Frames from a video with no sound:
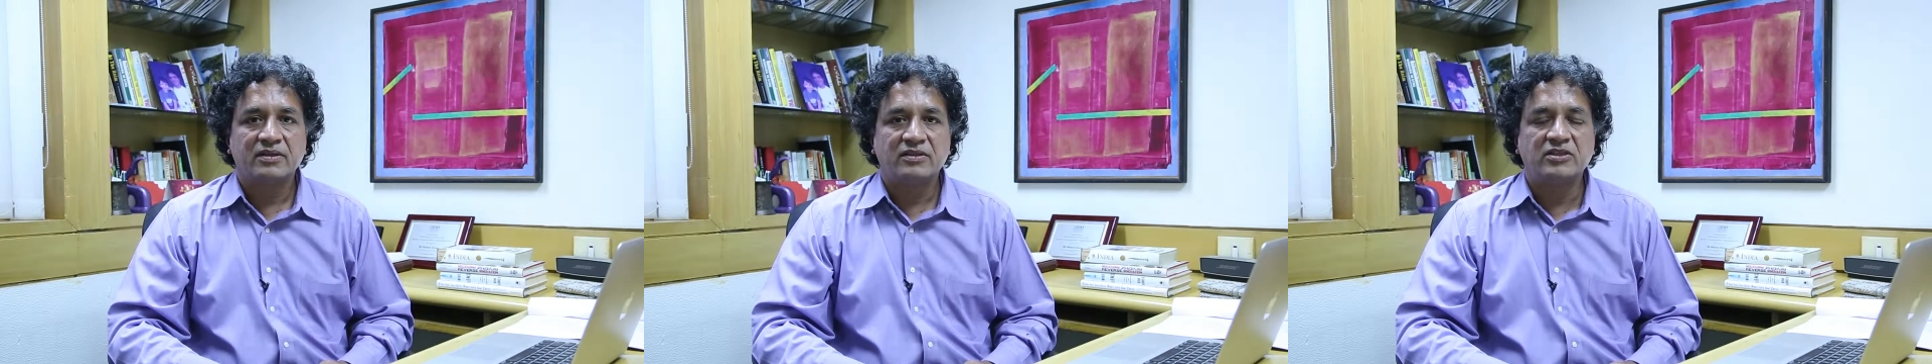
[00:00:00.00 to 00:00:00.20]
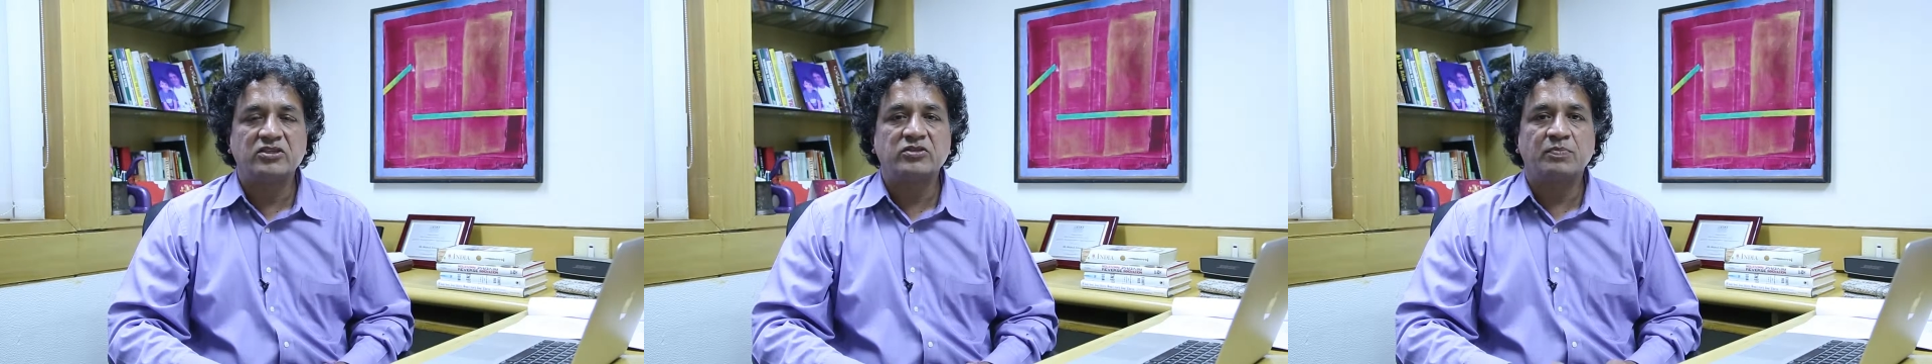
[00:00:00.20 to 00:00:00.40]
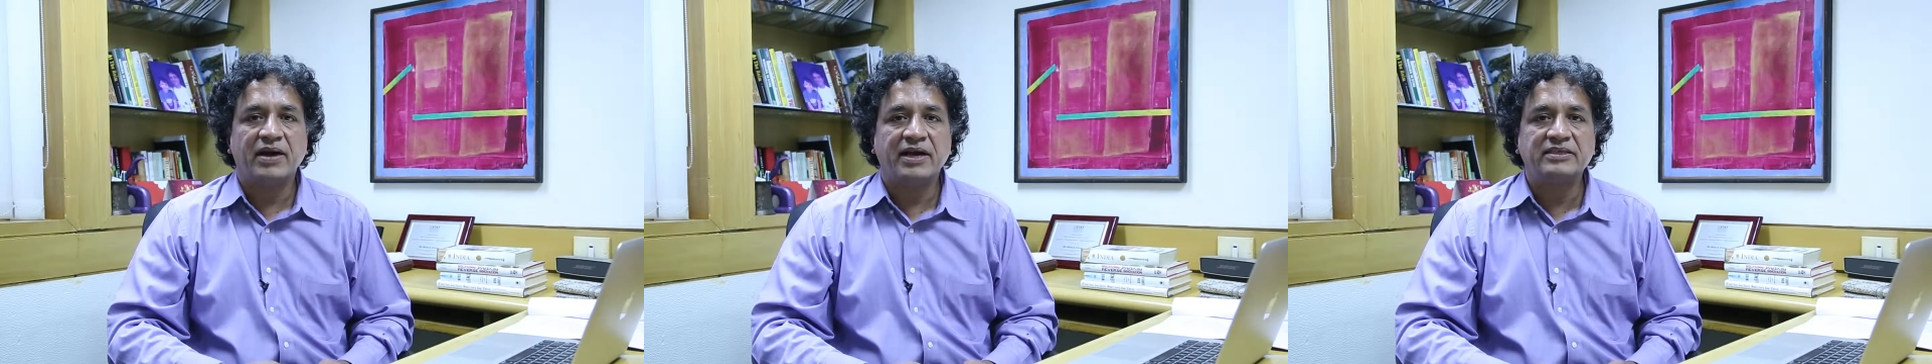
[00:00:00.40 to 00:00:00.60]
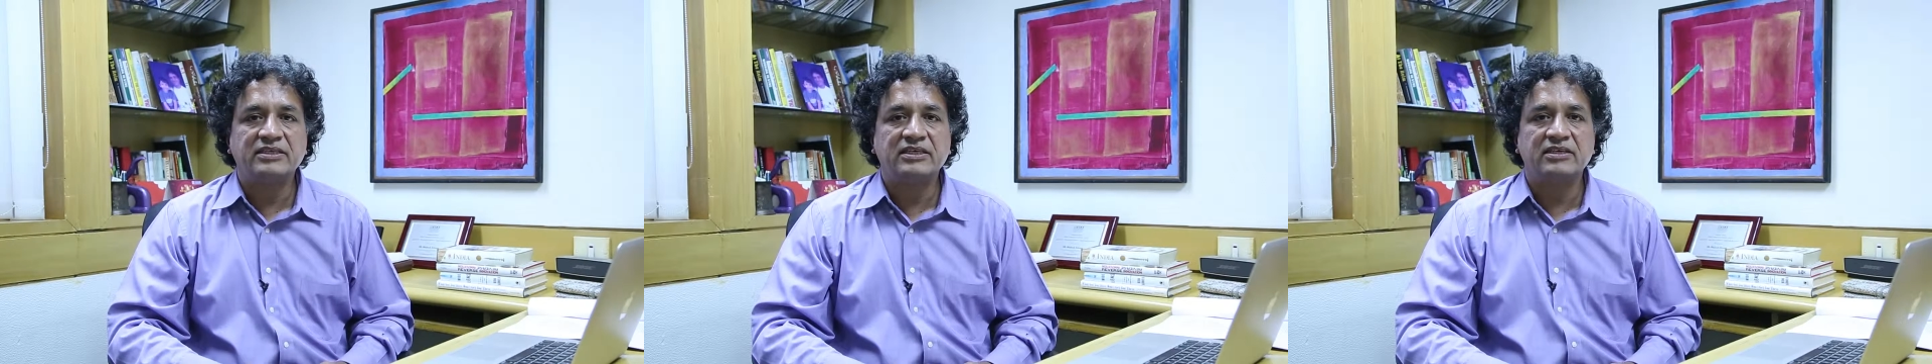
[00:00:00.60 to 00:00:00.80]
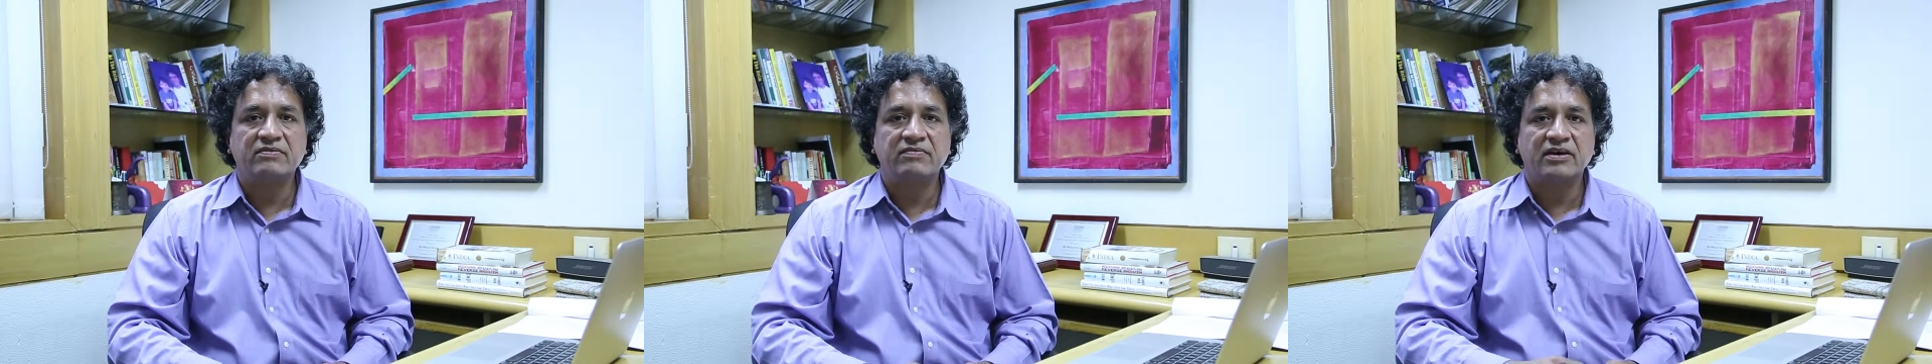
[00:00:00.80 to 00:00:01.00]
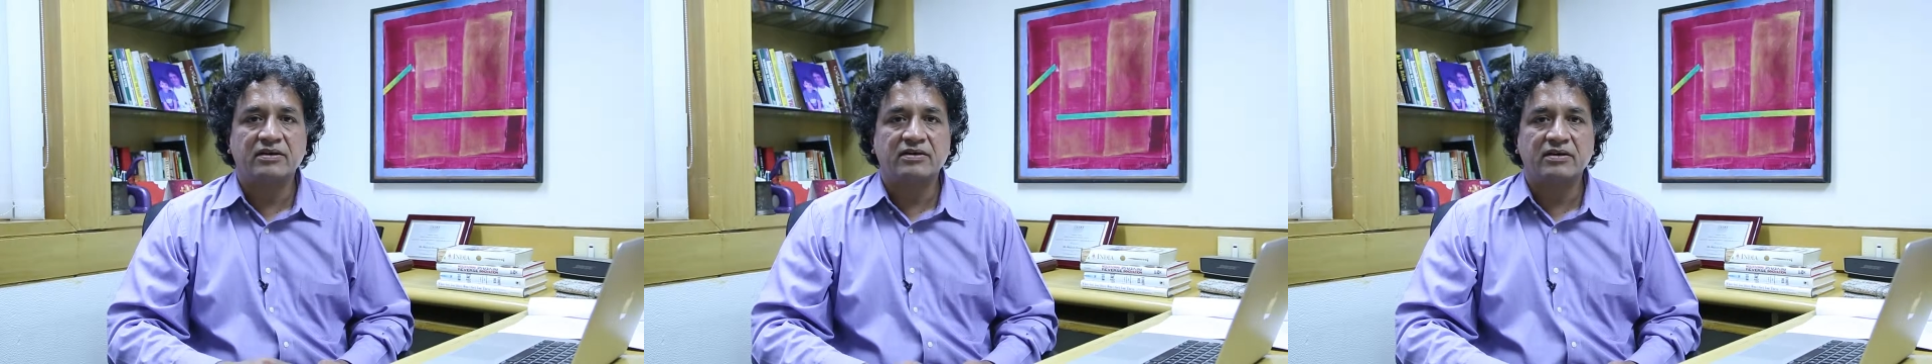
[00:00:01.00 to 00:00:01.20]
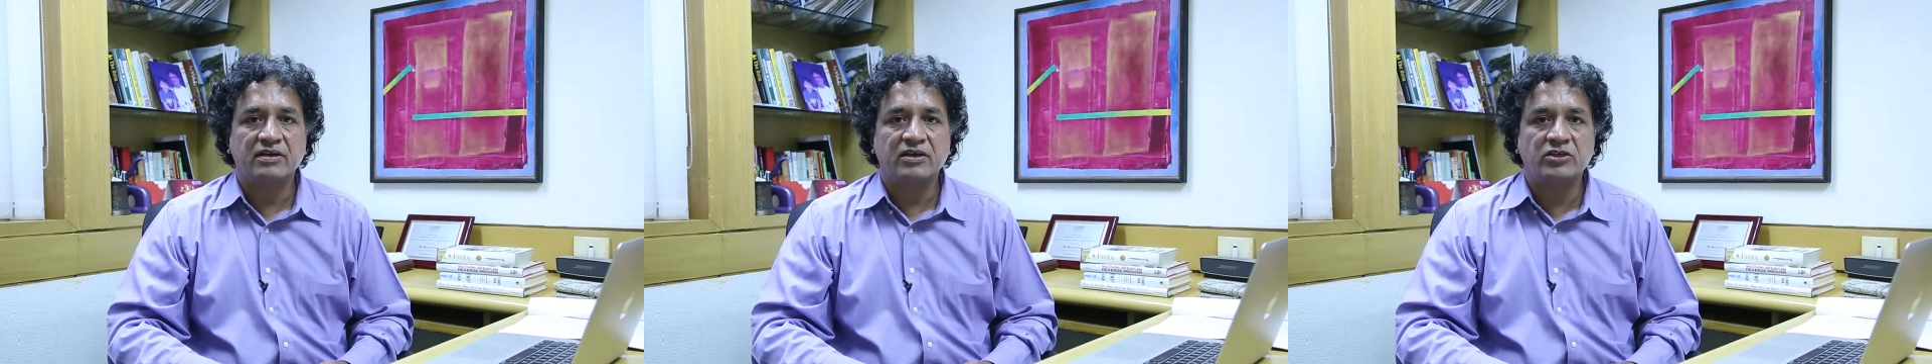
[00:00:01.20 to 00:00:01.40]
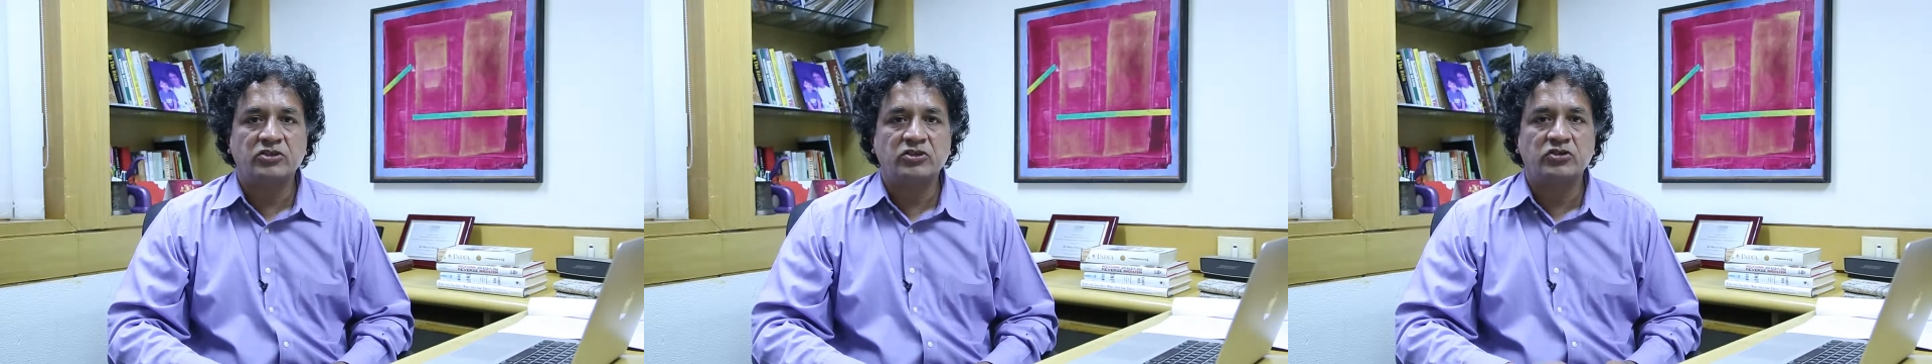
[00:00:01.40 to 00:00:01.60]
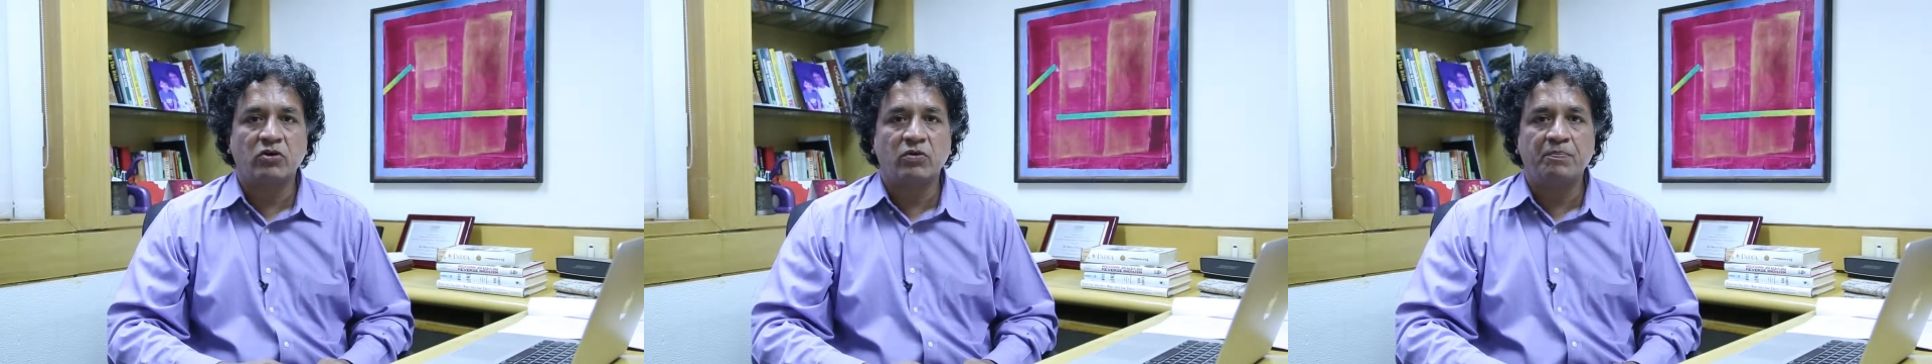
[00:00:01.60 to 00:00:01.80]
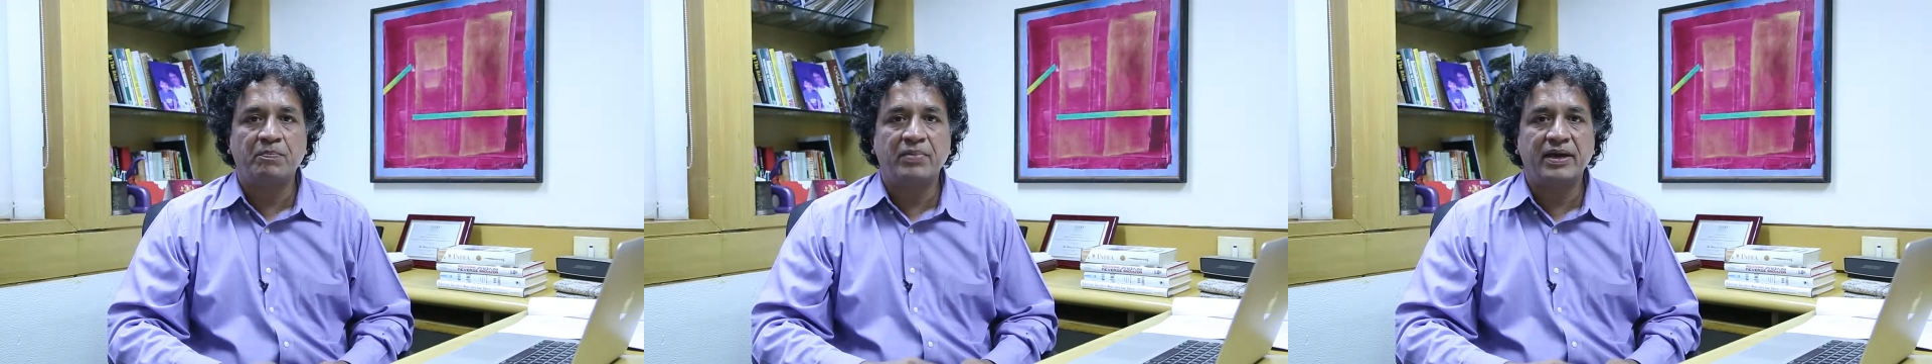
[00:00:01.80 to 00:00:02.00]
This mighty river is
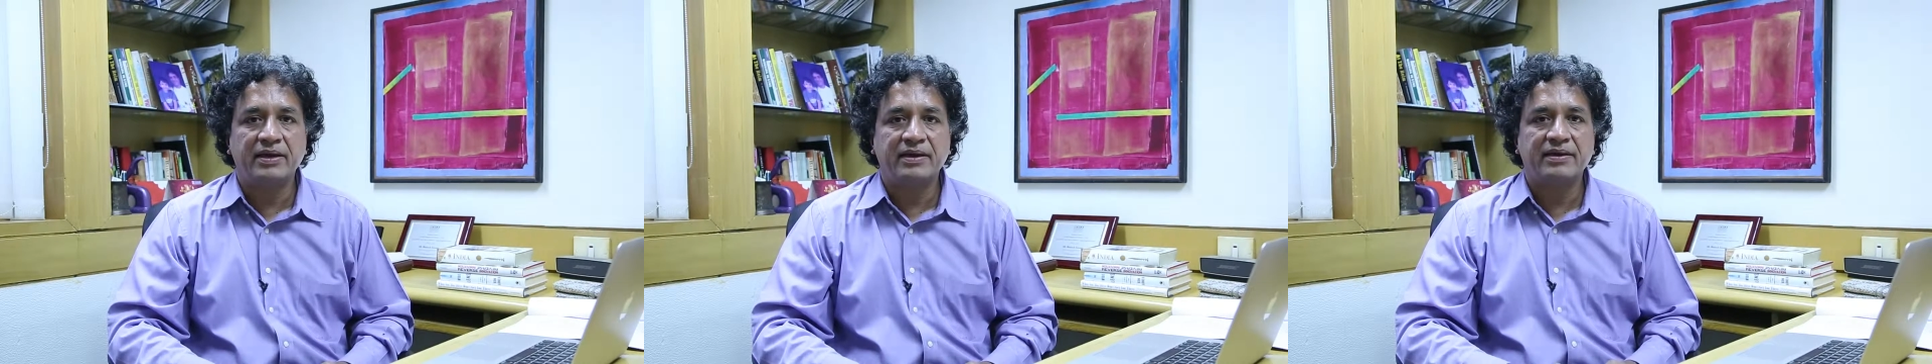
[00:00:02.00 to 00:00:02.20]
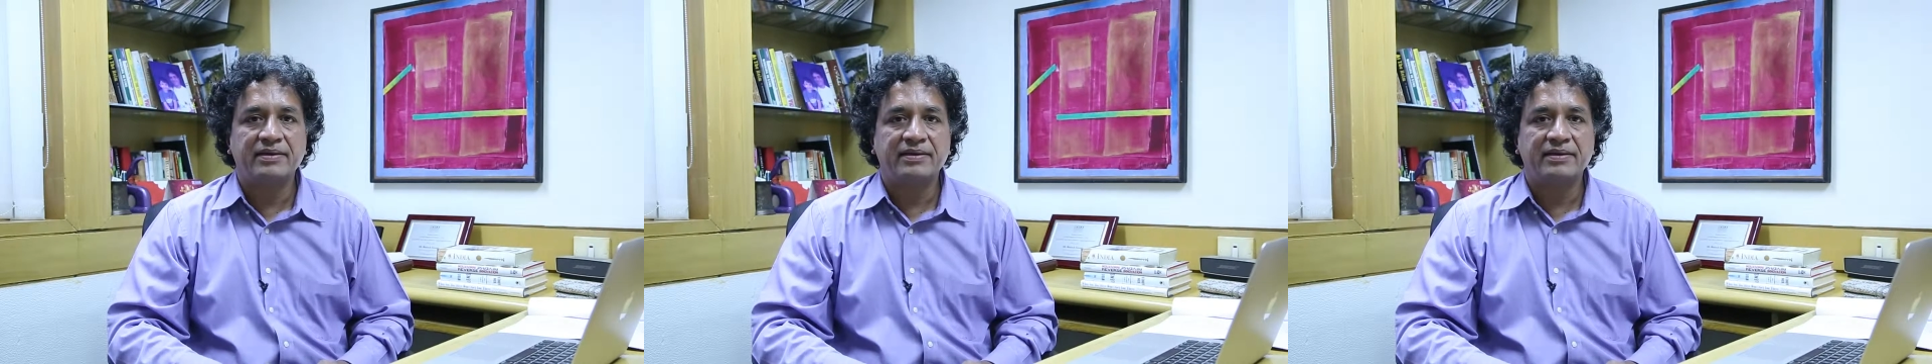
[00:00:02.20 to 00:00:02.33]
so big